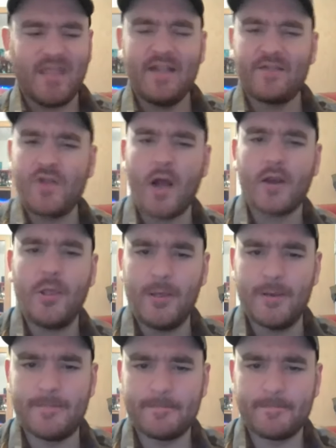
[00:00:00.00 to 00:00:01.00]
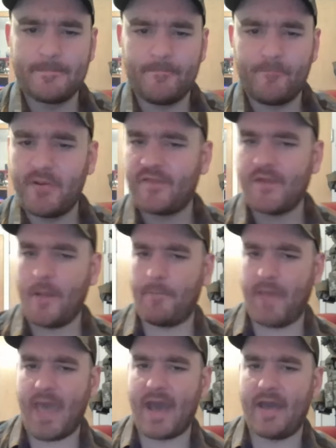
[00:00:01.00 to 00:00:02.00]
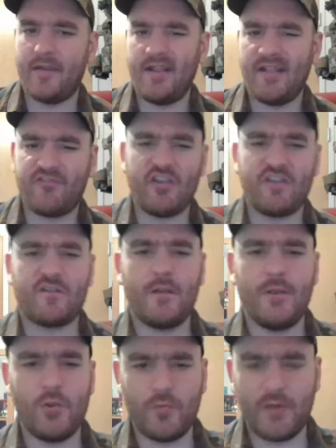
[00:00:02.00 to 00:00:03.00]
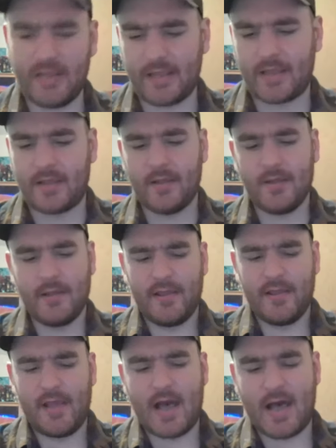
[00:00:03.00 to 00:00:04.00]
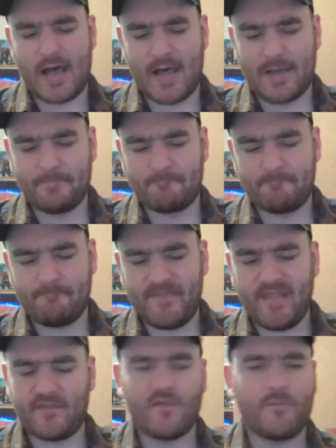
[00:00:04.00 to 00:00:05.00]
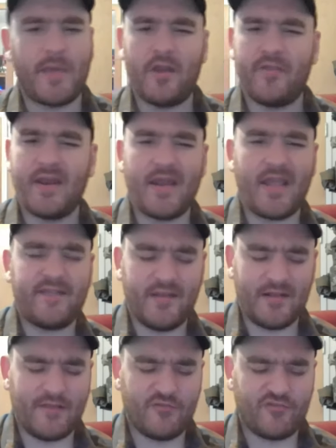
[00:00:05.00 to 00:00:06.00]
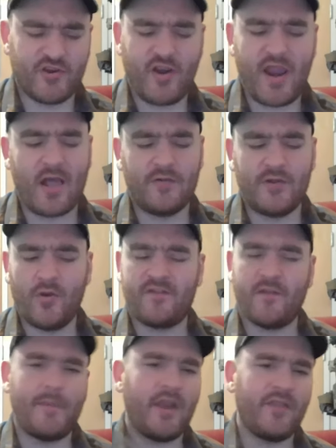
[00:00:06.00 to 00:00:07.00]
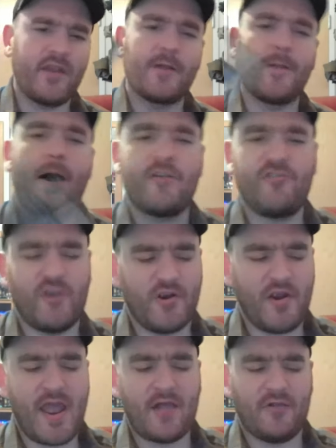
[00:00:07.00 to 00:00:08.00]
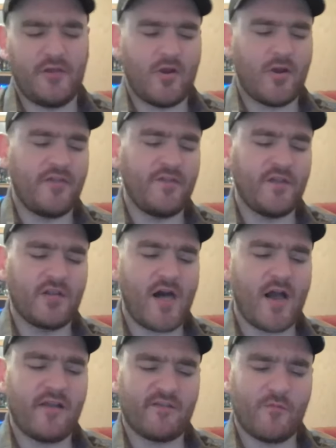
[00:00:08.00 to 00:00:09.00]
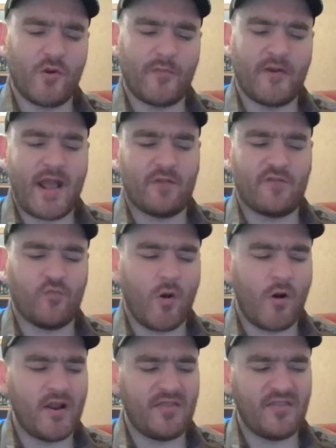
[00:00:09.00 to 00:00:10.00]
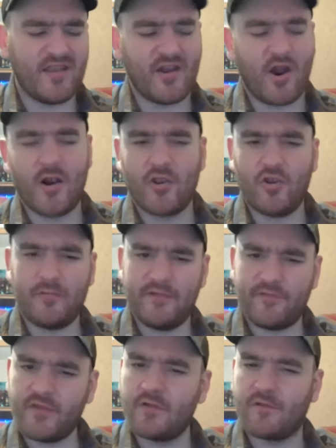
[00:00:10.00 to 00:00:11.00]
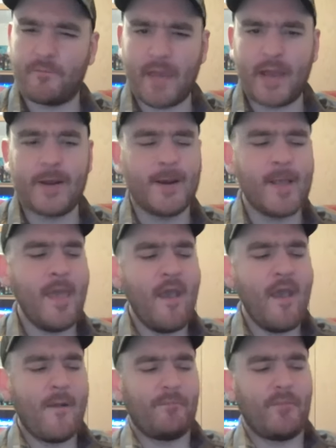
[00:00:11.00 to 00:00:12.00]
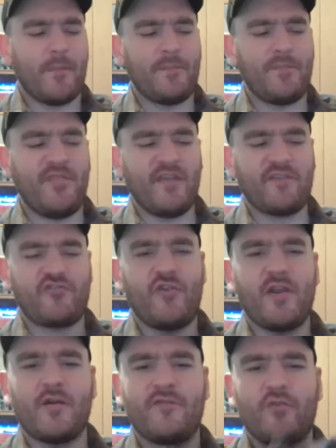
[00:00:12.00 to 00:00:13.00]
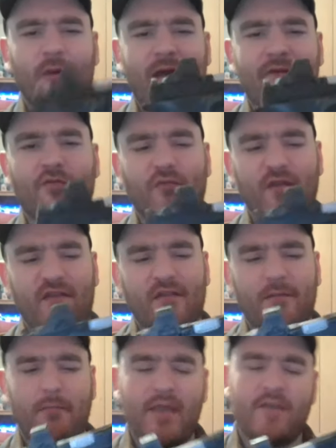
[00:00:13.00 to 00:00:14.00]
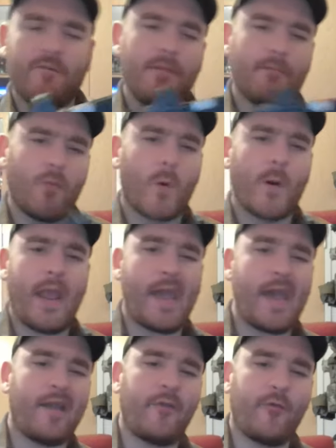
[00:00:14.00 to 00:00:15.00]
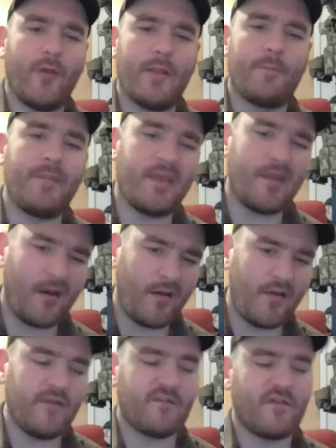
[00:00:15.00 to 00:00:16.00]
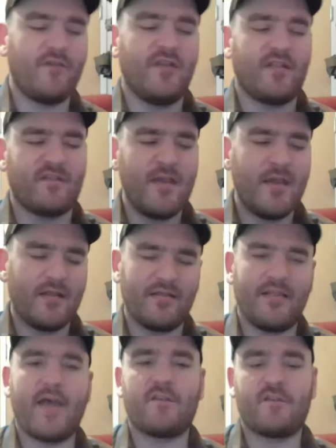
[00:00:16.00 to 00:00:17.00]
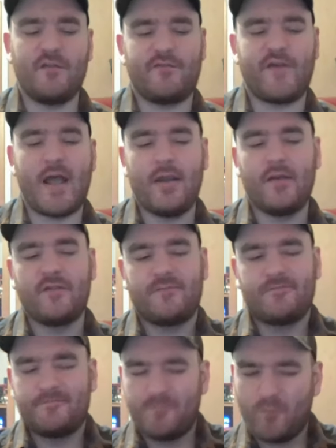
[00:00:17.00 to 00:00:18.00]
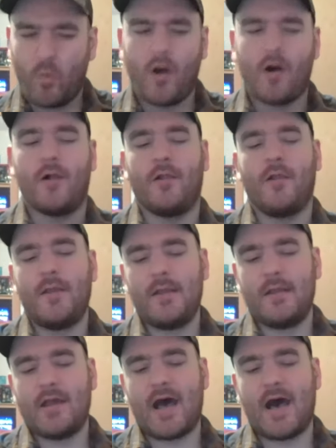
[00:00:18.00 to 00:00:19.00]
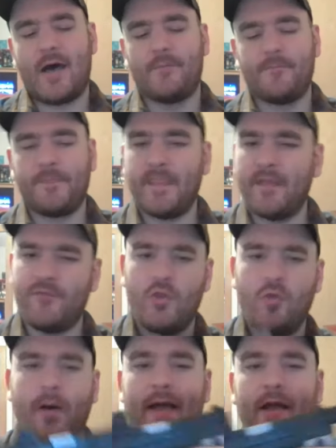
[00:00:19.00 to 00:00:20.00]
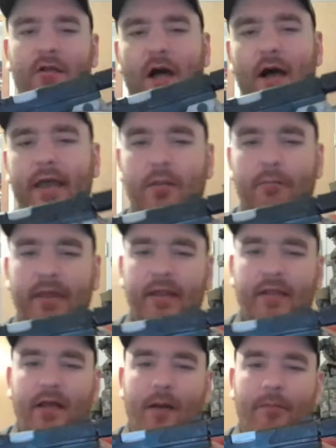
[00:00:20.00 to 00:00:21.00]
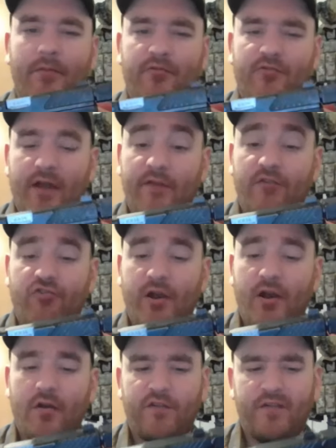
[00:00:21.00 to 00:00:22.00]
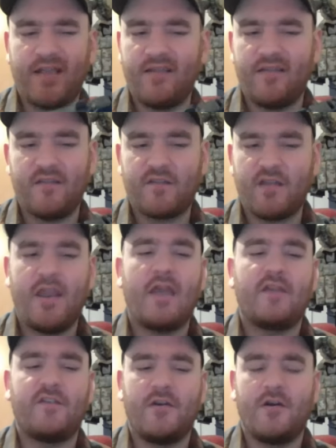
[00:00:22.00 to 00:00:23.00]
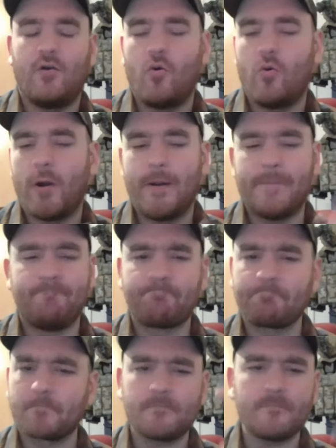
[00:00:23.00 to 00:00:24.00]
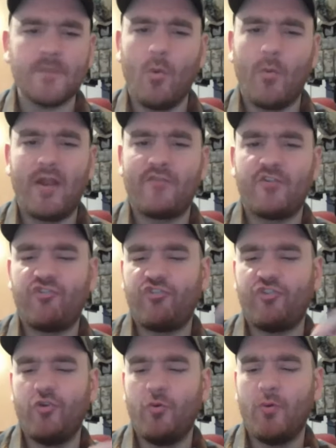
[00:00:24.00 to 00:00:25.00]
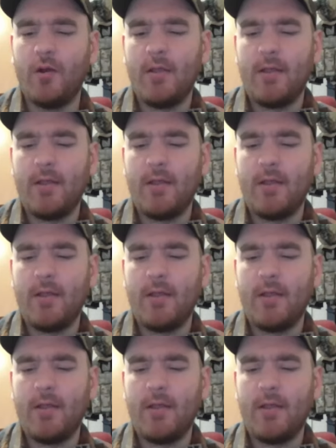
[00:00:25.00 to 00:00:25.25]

It's not good, but it's not bad. It's just unique. Is this better than a 1911 trigger? Hell no. Is it better than a Glock trigger? Hell no. I think the Glock is a more pronounced wall, and I think it arguably feels better. But this trigger, for whatever reason, makes me more accurate because of its less defined wall. If you buy a Glock and immediately upgrade the trigger to like a disconnector or whatever shoe,